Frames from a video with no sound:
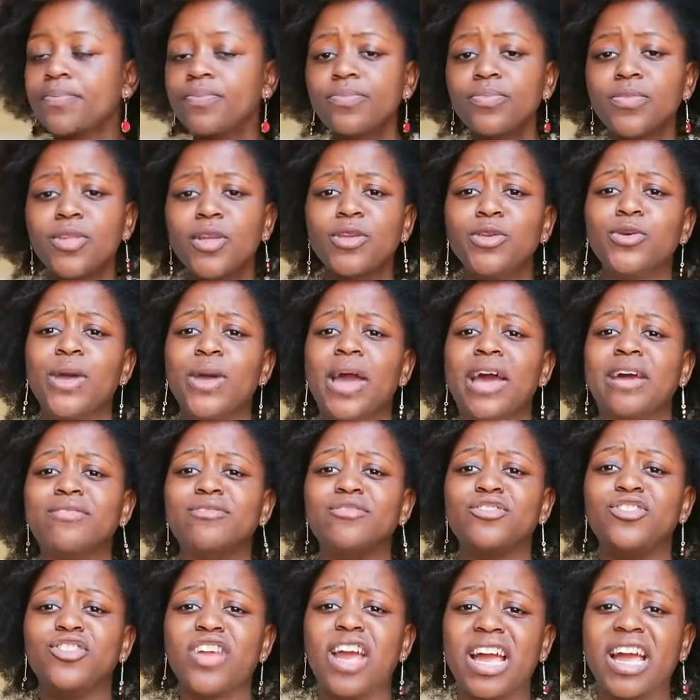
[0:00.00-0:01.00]
you have
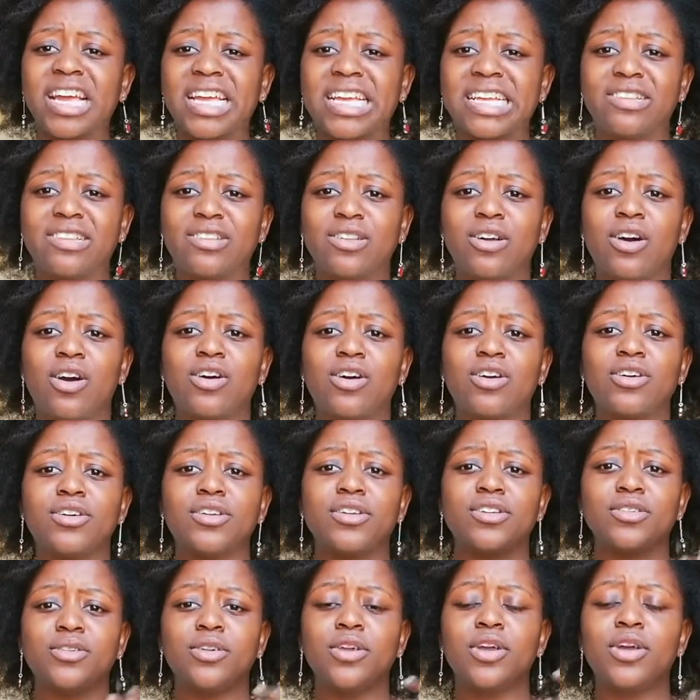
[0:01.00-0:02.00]
jackets on,
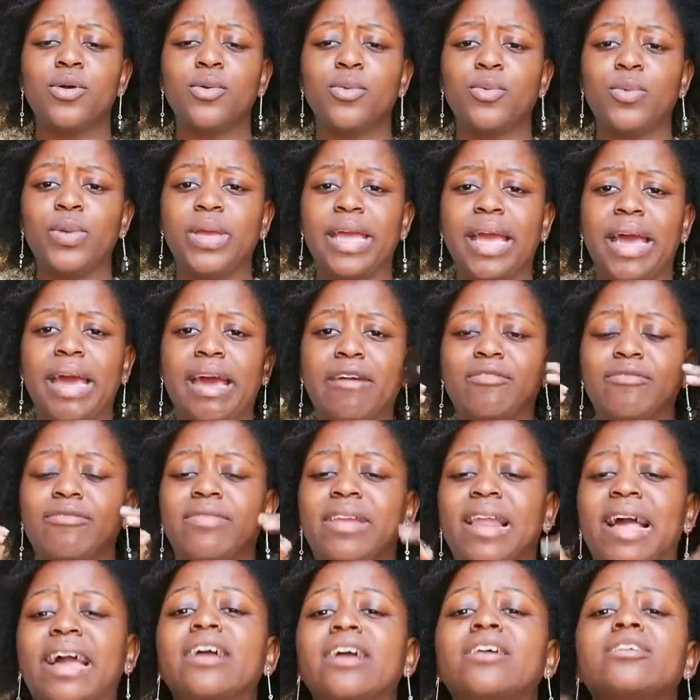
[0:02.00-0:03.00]
we have like
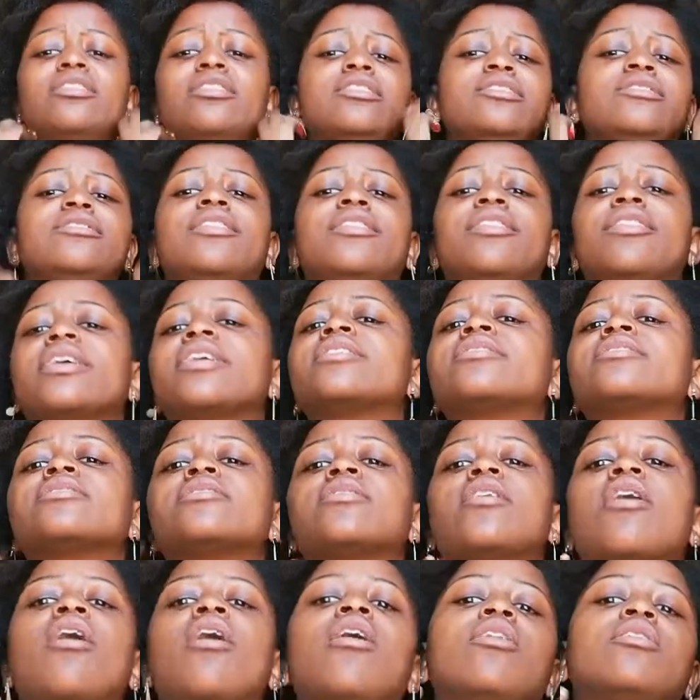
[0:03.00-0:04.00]
these thick
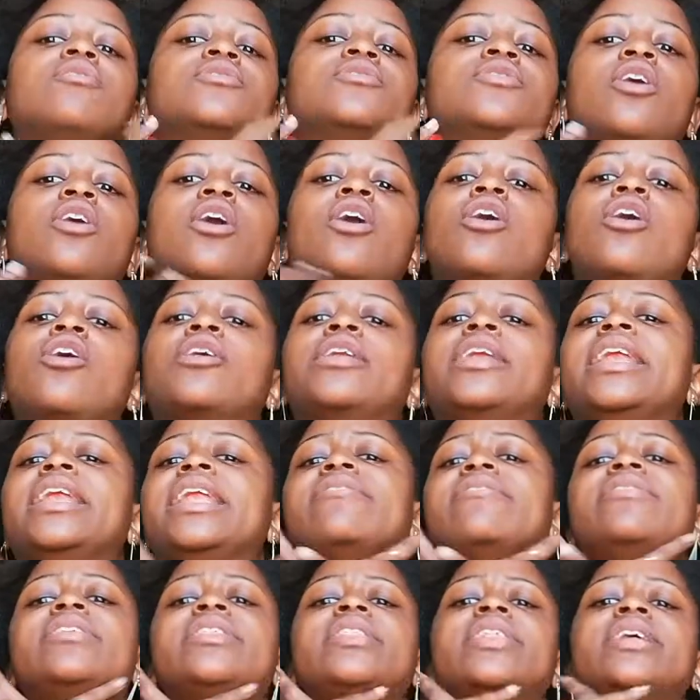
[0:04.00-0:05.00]
scarves on, and
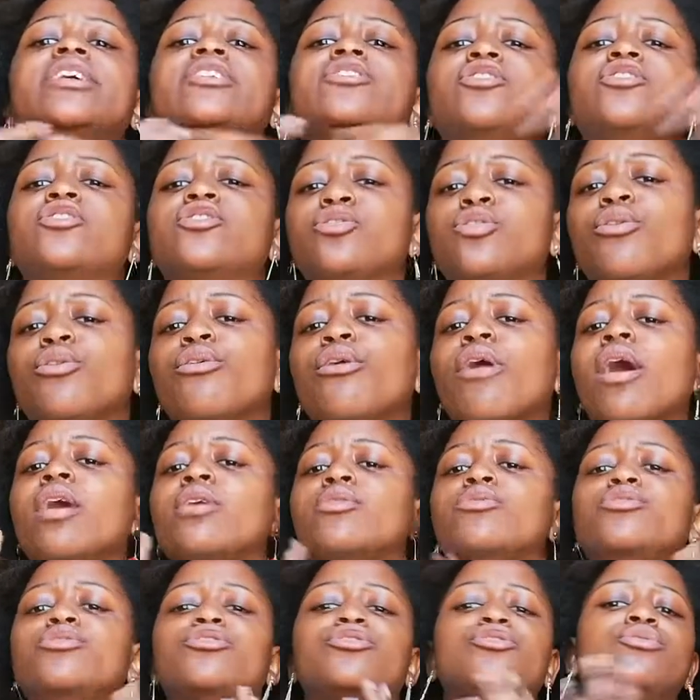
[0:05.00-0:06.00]
everything is just
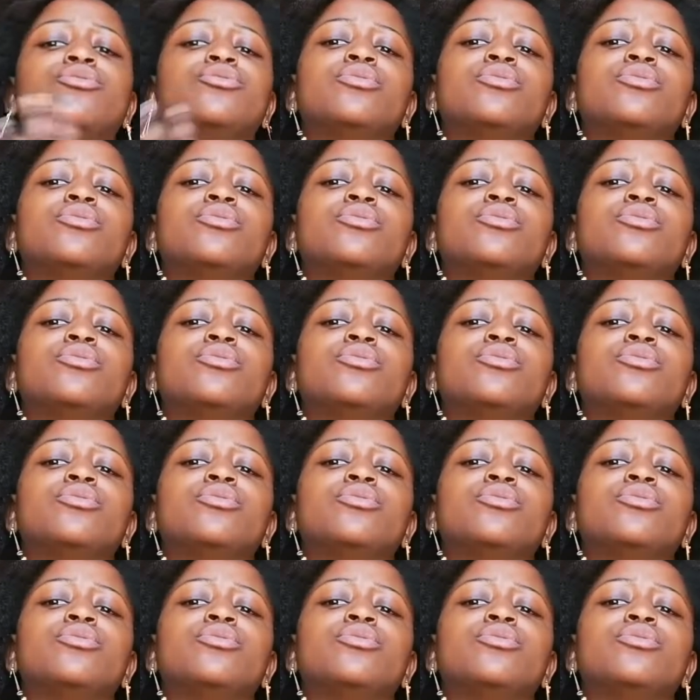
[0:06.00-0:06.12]
around you,